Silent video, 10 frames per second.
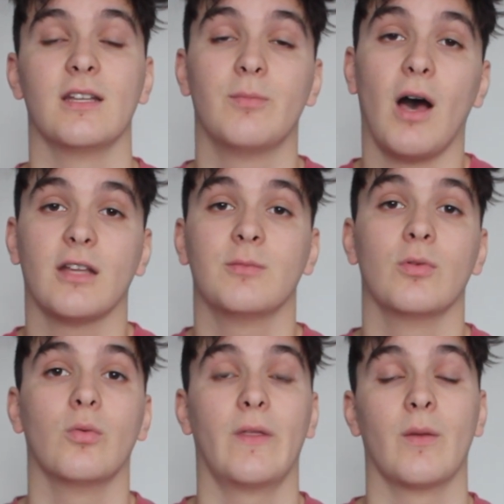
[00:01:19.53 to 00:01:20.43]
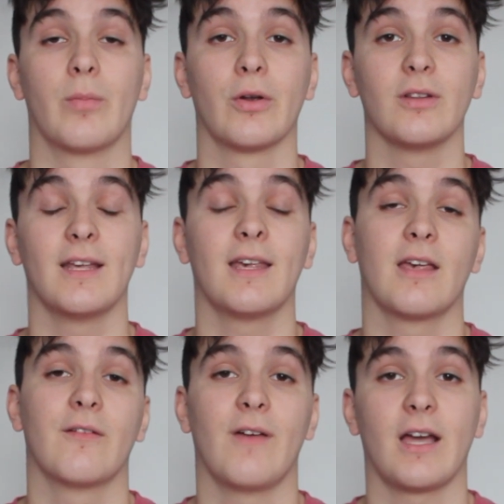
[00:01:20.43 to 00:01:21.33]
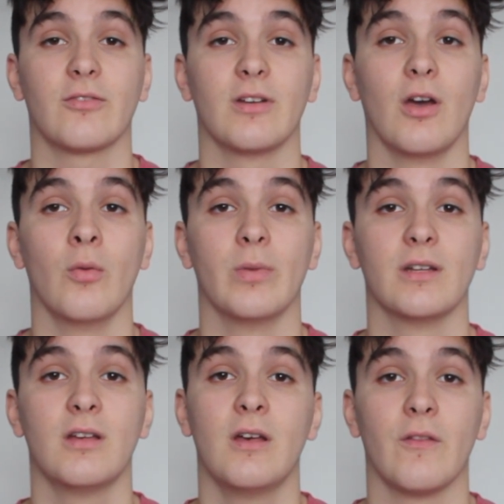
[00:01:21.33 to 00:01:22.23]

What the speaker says: it's possible when the Berlin Gigafactory opens,